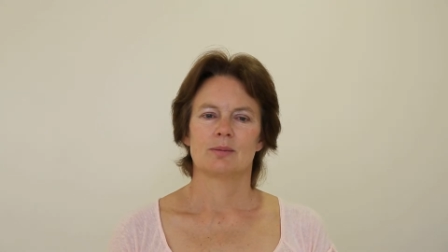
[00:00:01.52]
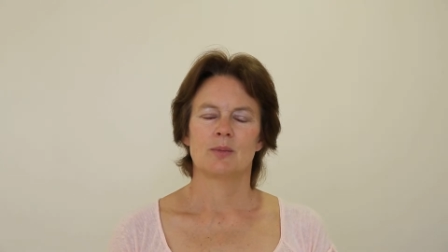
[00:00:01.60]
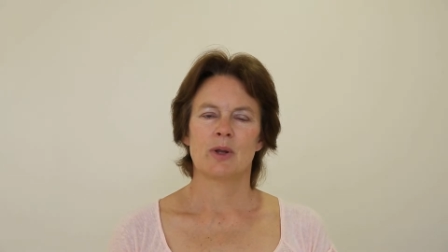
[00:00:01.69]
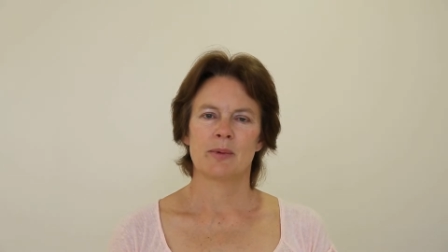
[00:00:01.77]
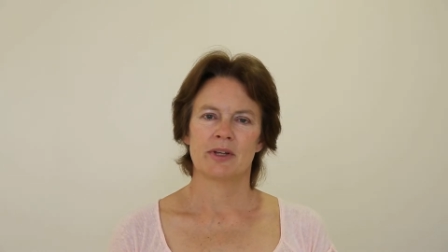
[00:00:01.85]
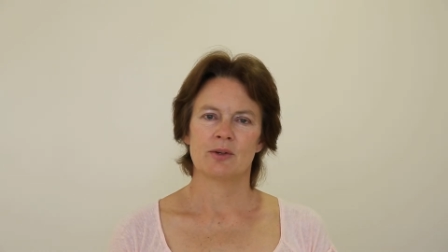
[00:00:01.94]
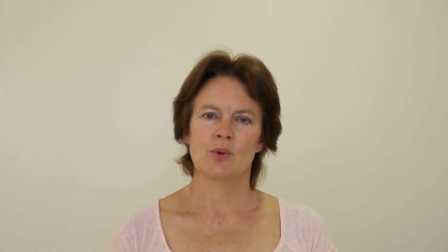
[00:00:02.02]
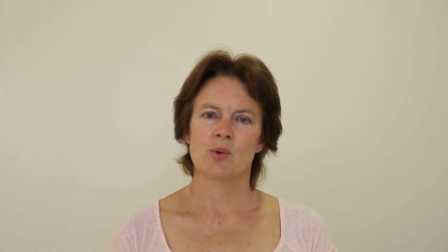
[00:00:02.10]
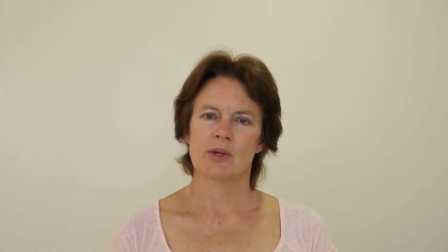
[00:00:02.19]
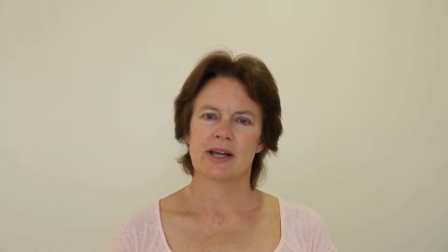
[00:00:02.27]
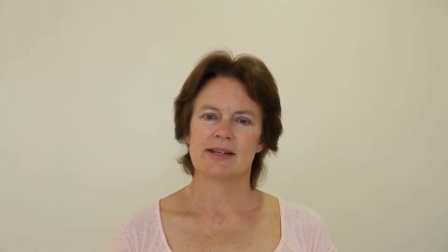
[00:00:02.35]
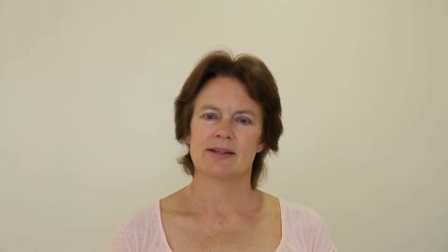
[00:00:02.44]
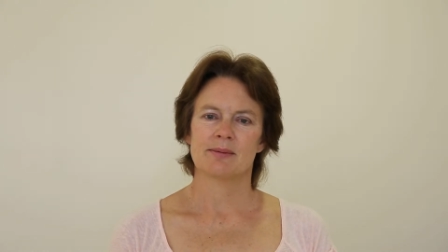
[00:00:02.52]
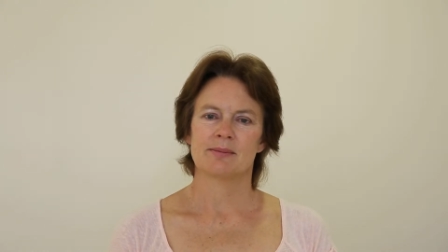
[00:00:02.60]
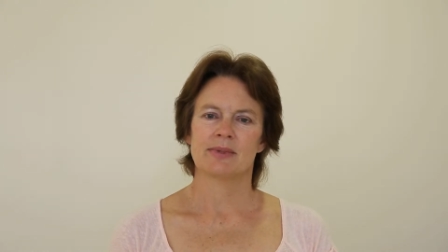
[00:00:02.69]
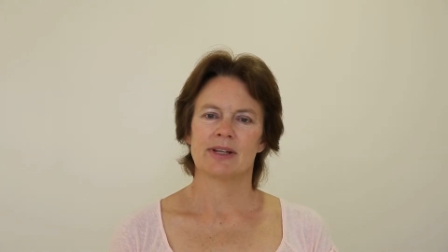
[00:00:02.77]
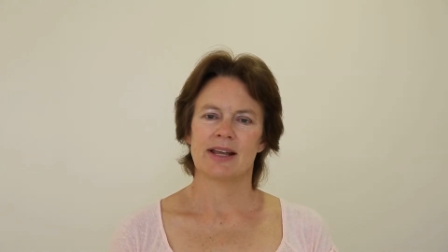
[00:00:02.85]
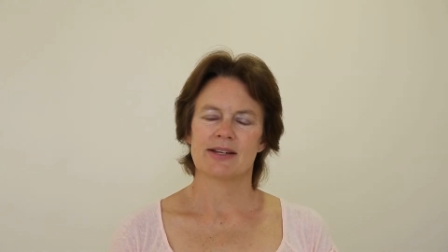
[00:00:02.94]
Women
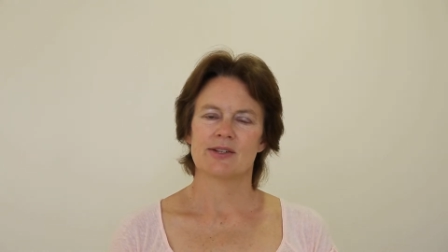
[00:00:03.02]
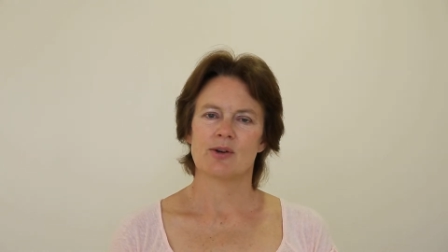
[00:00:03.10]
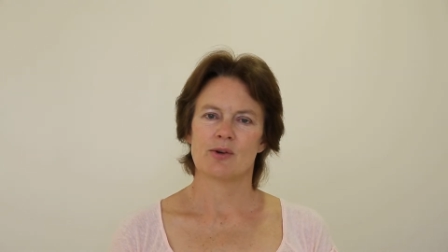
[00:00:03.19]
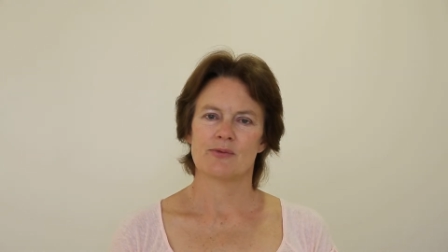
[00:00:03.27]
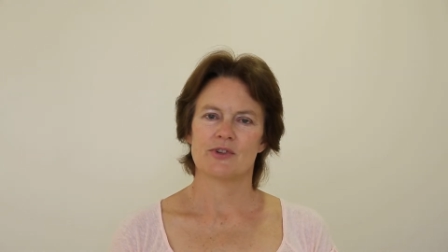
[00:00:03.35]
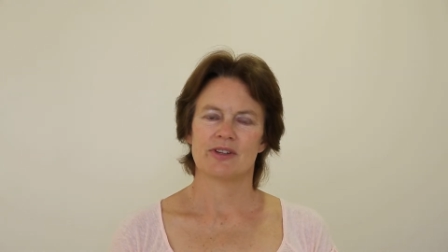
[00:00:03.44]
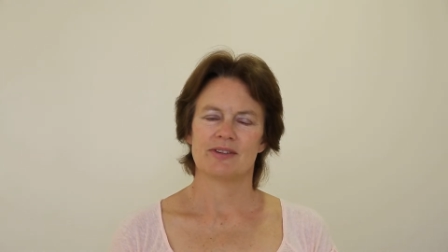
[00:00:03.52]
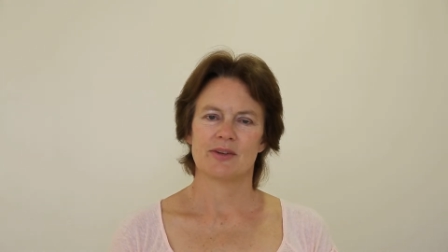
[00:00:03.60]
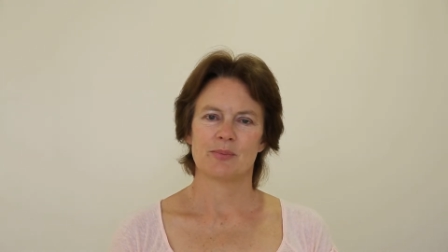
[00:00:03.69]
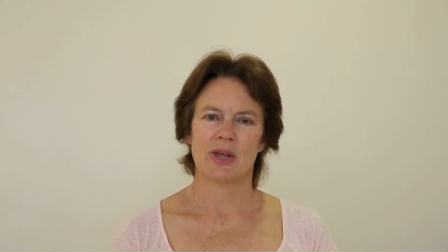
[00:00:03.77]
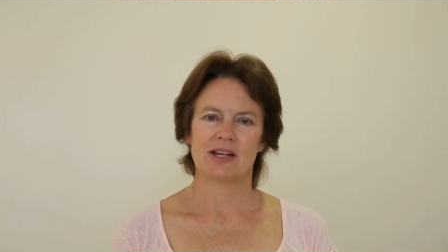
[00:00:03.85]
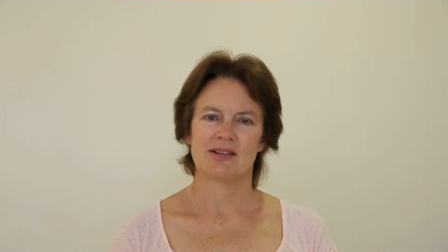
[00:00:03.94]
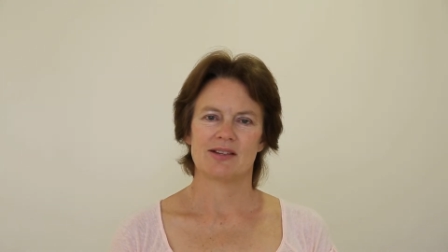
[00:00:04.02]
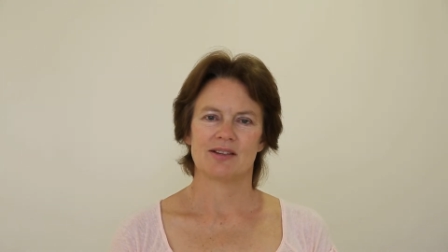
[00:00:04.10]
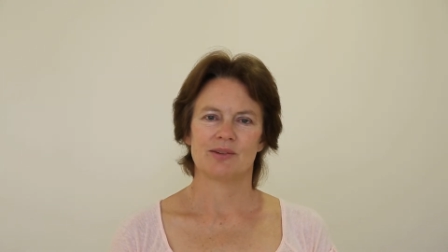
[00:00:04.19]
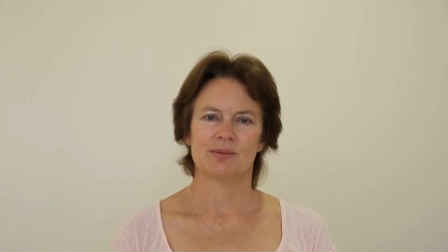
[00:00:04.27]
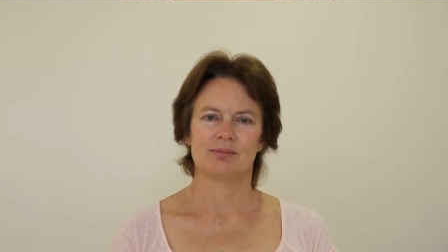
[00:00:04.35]
orgasm less often than men do.